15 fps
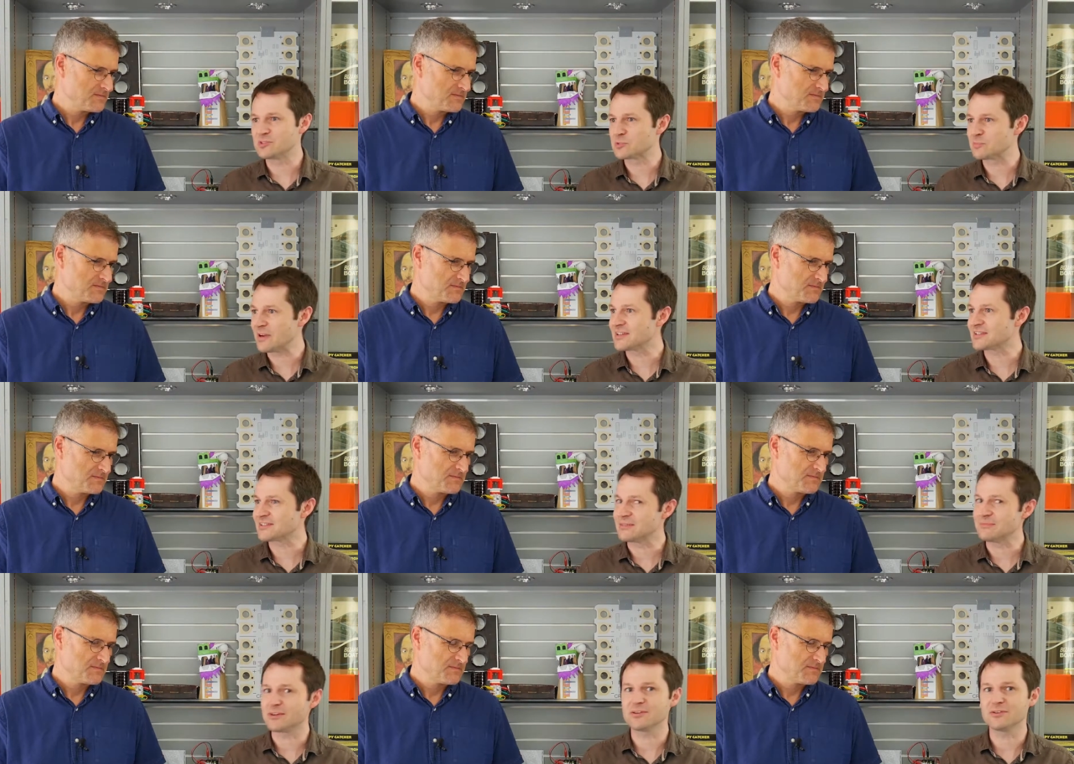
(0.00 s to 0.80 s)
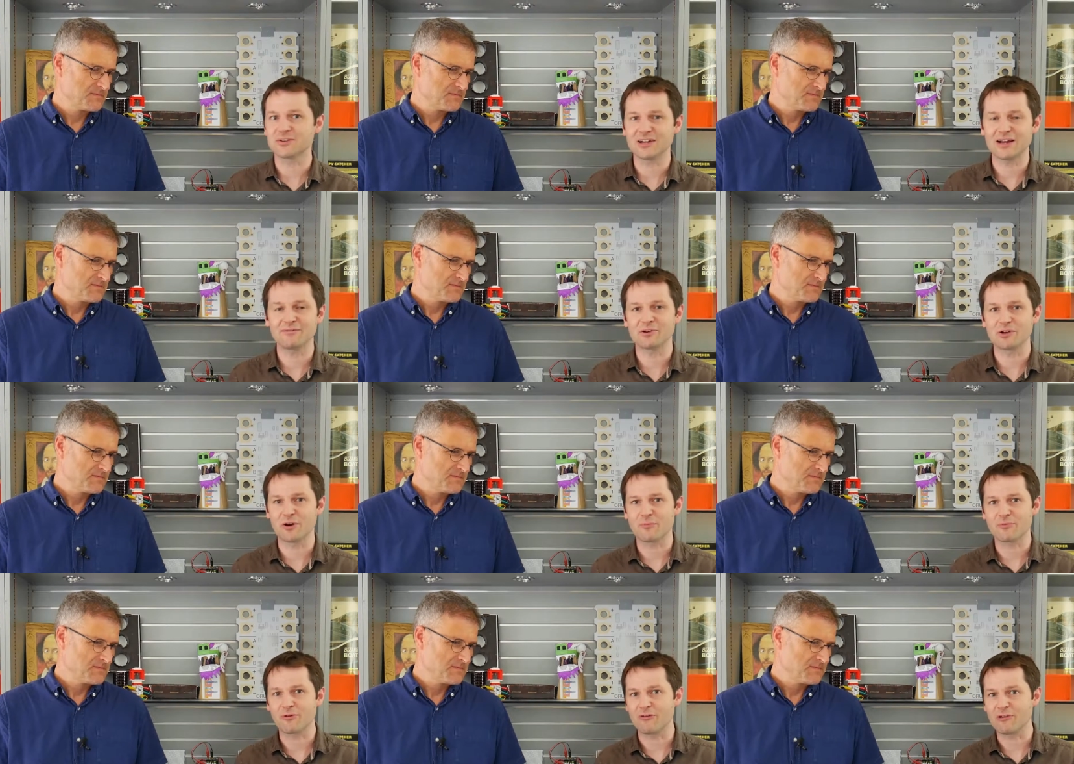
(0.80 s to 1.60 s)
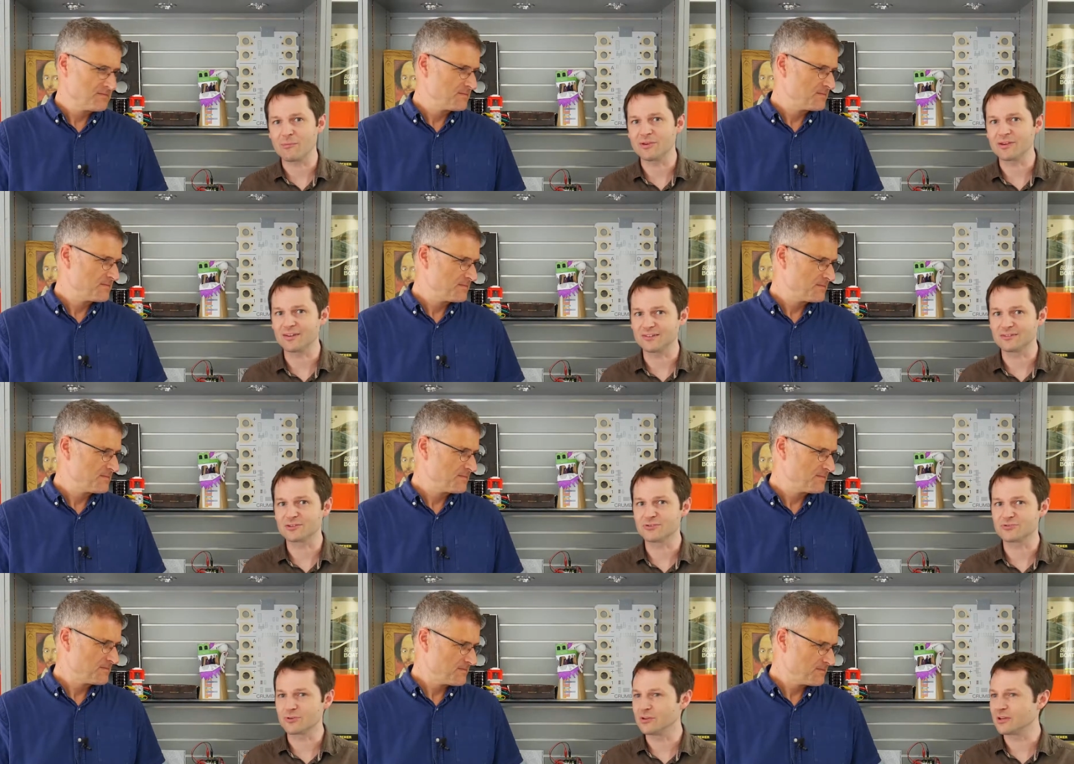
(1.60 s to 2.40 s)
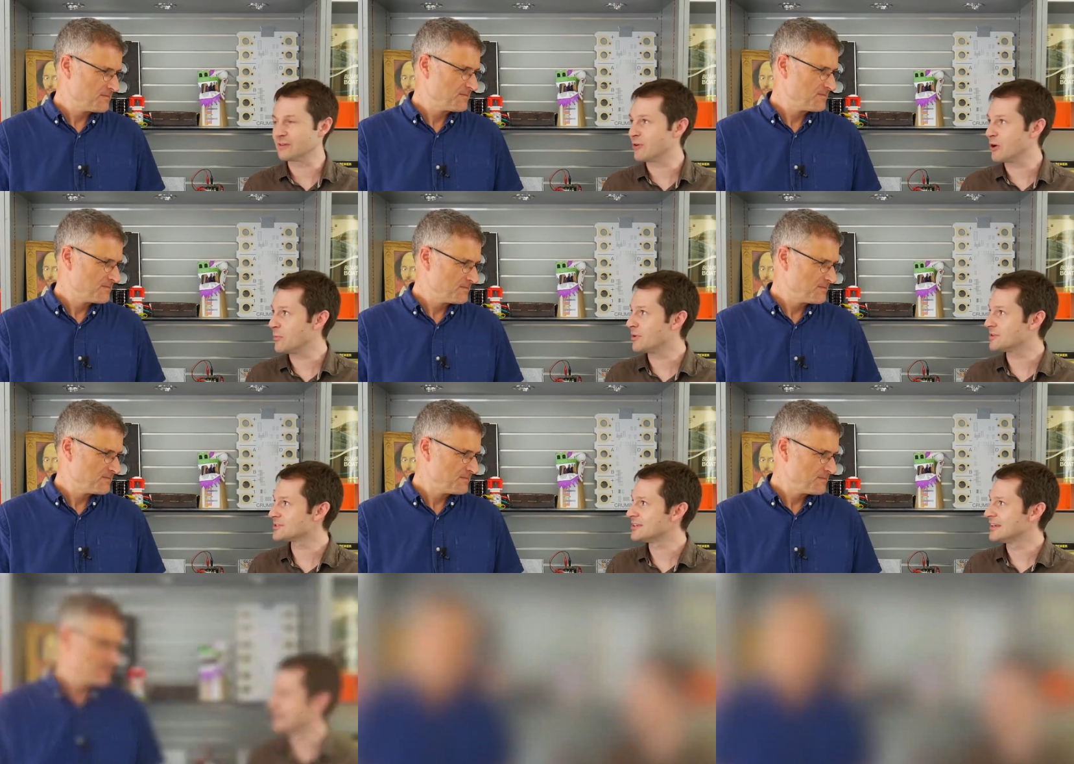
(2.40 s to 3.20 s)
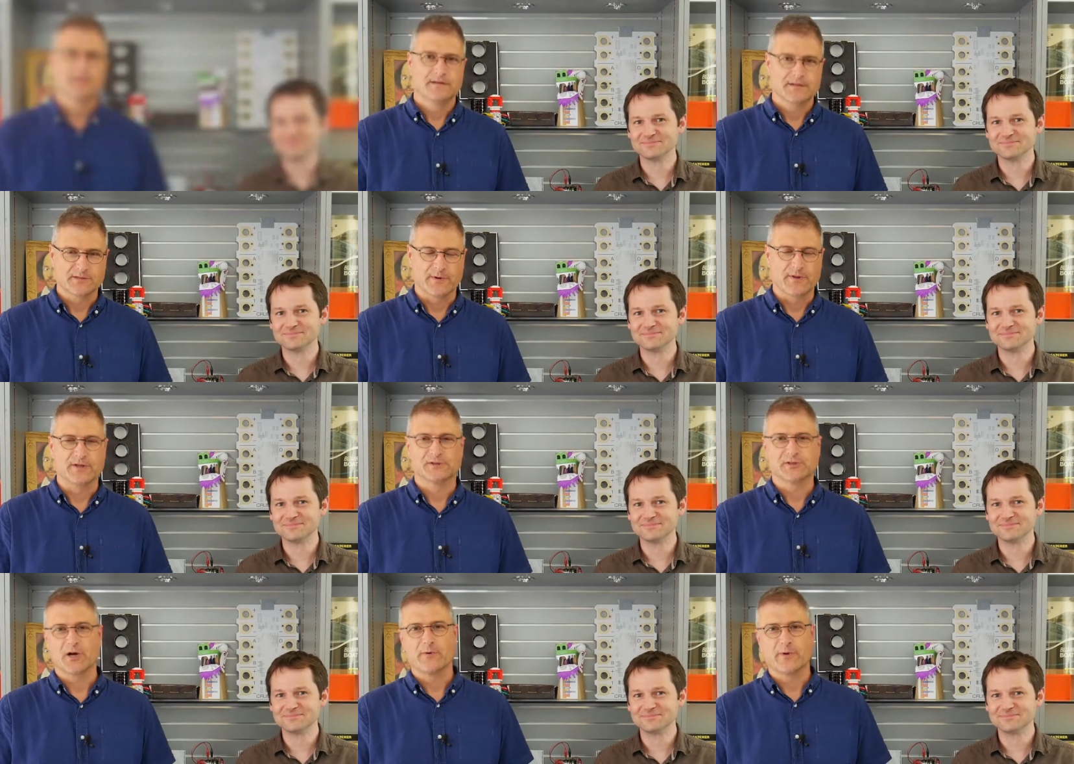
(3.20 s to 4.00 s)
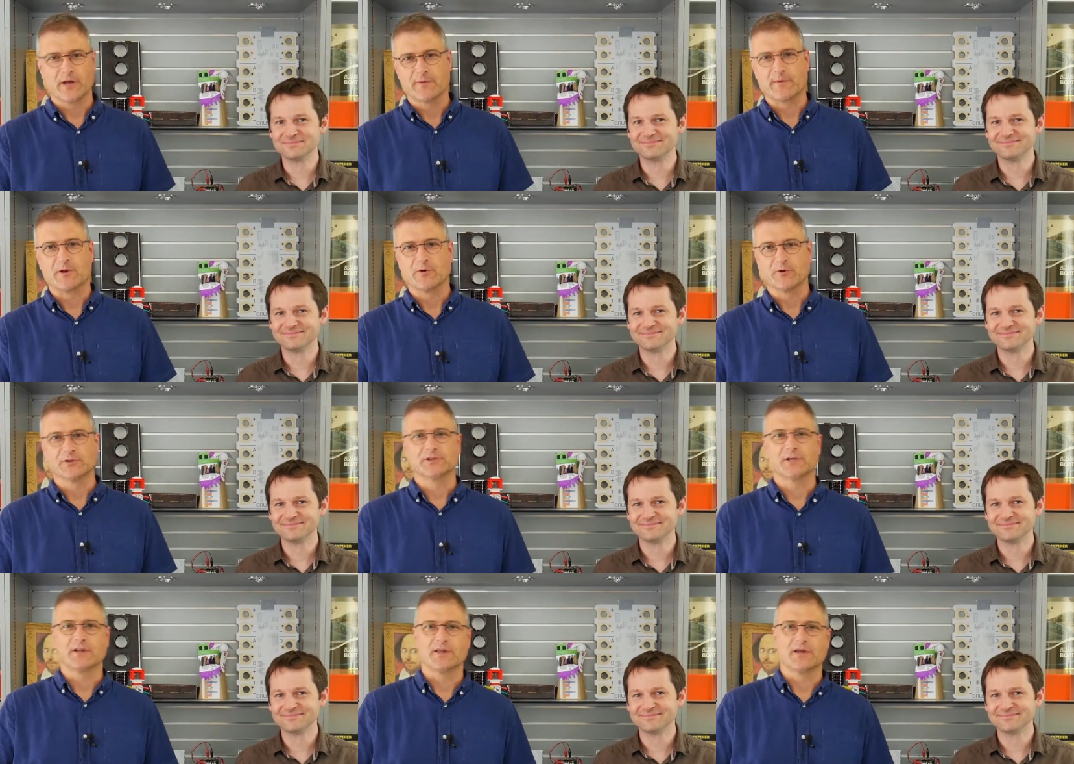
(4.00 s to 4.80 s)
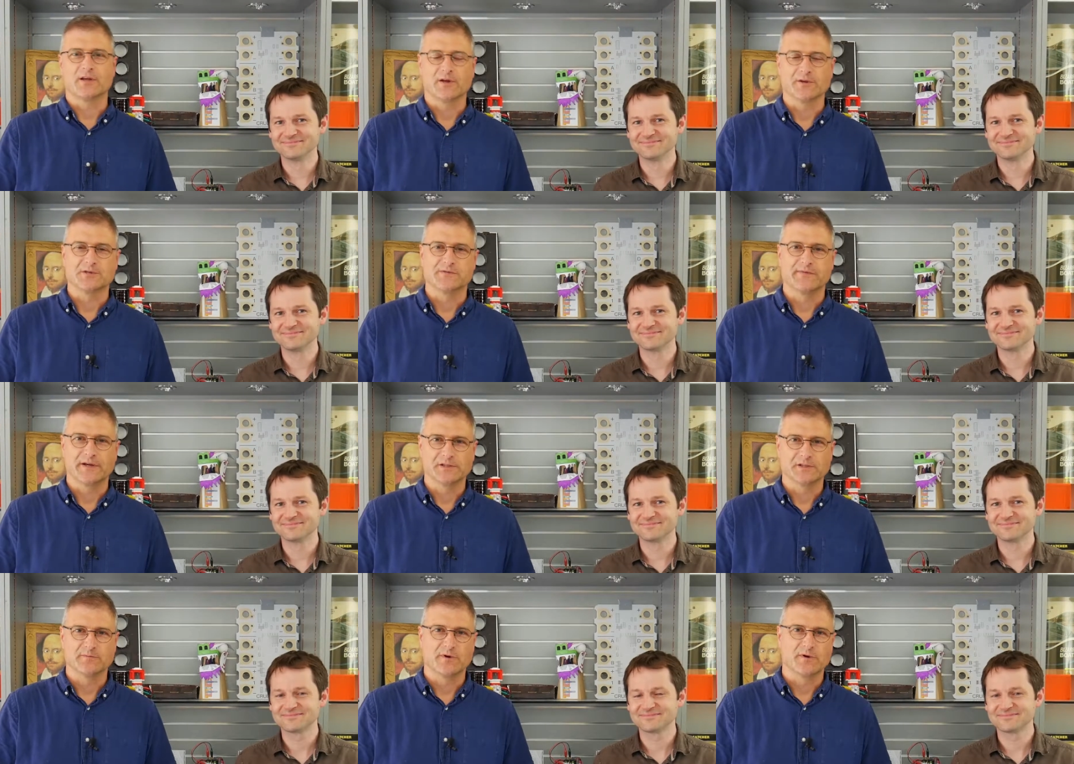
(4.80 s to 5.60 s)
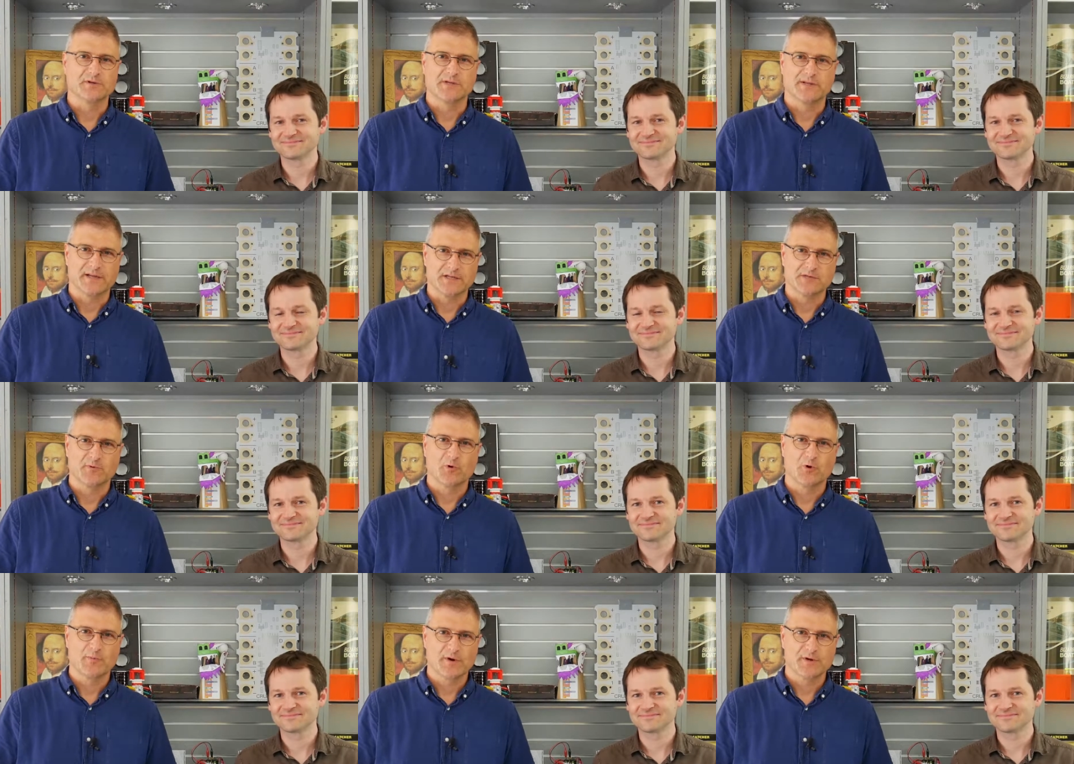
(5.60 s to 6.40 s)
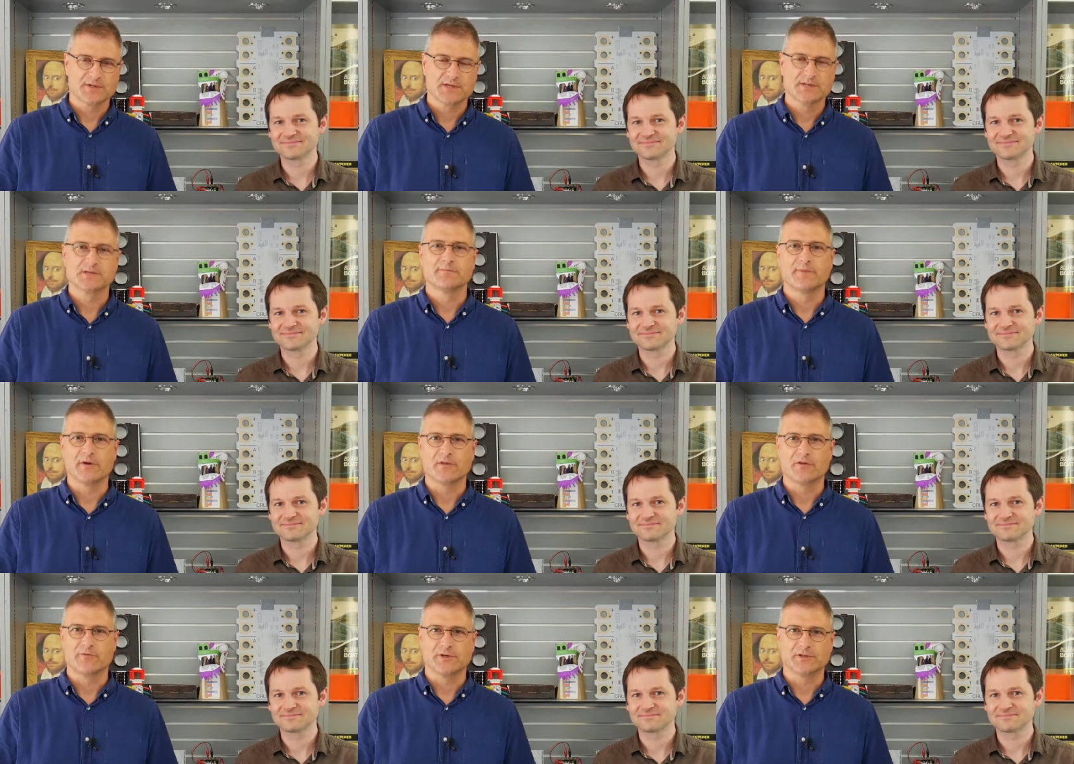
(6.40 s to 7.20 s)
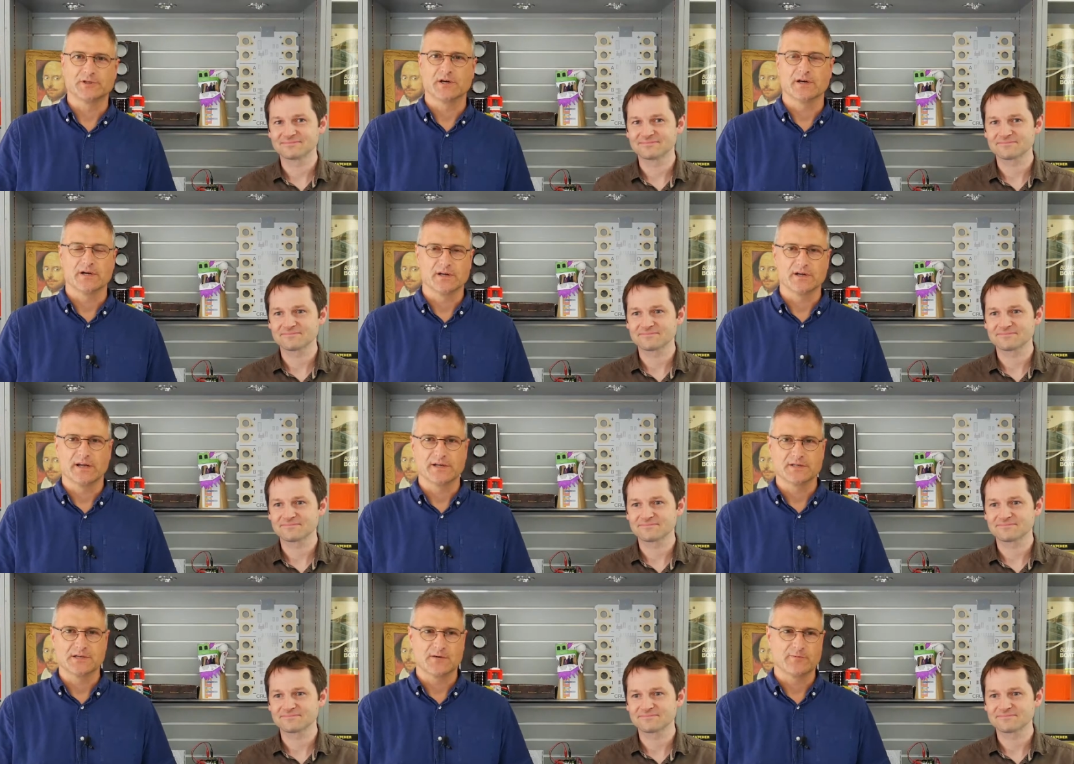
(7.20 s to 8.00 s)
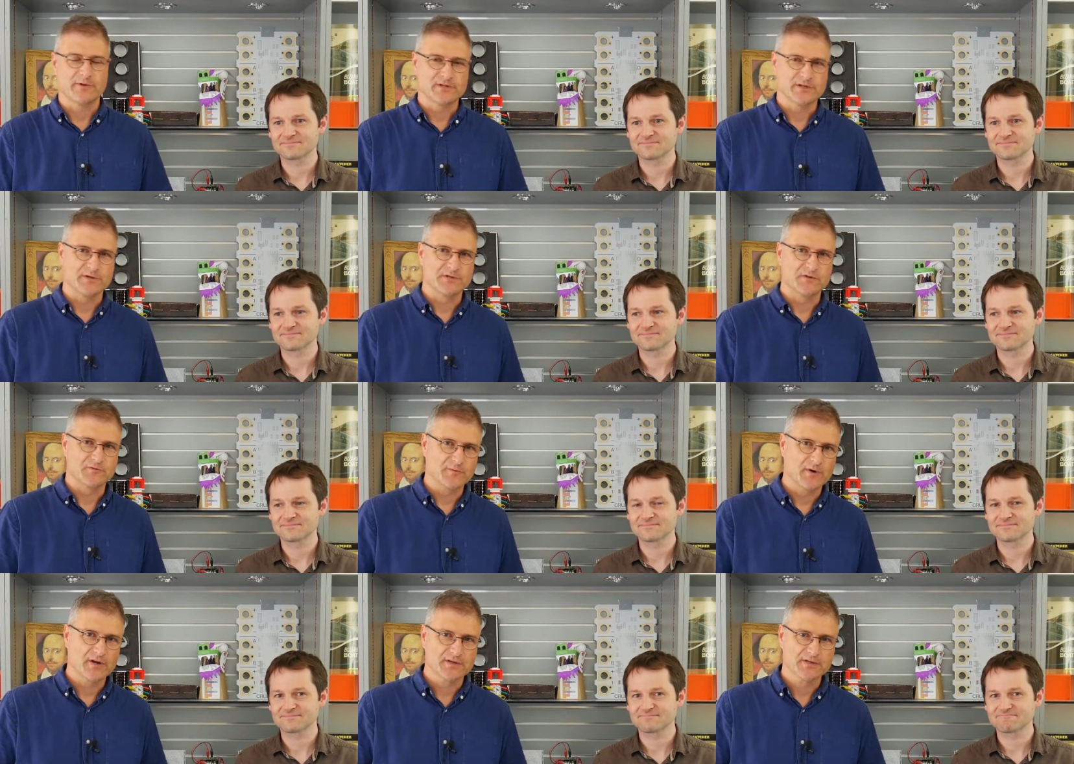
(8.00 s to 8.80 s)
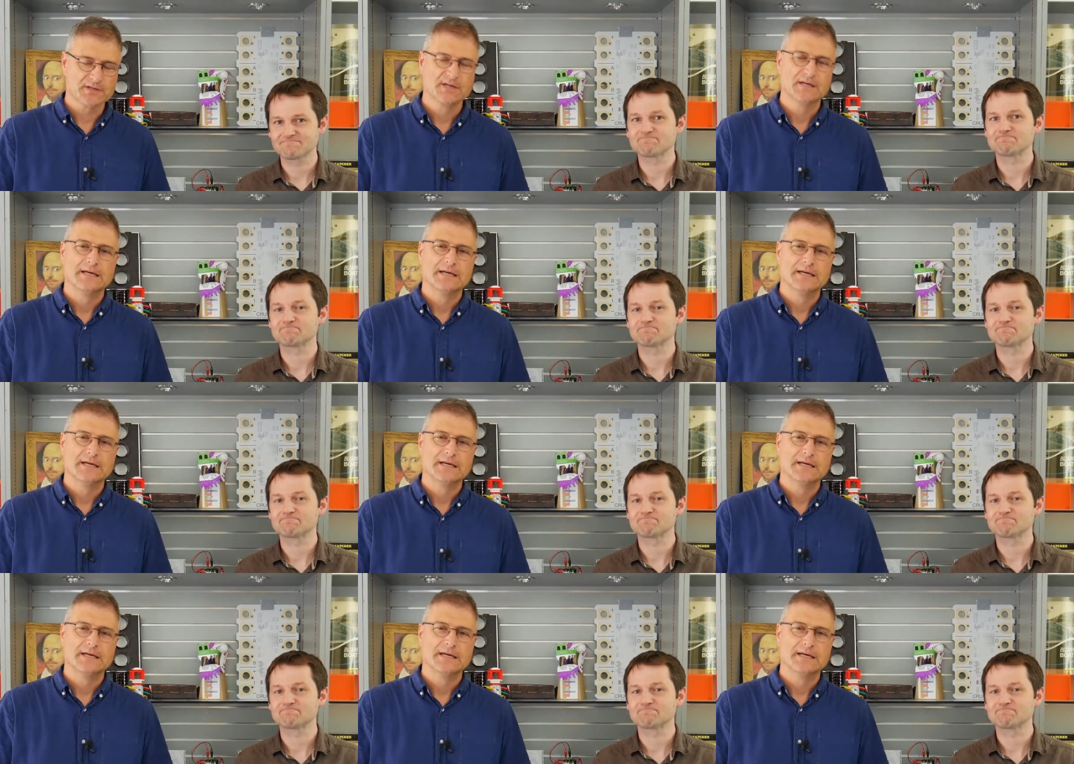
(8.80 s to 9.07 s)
Speaker 1: space theme that you can have a go at programming and controlling a robot.
Speaker 2: So at the show, we're going to be launching the Conservation Box and the Explorer boxes, both of which are linked in with Joseph's products.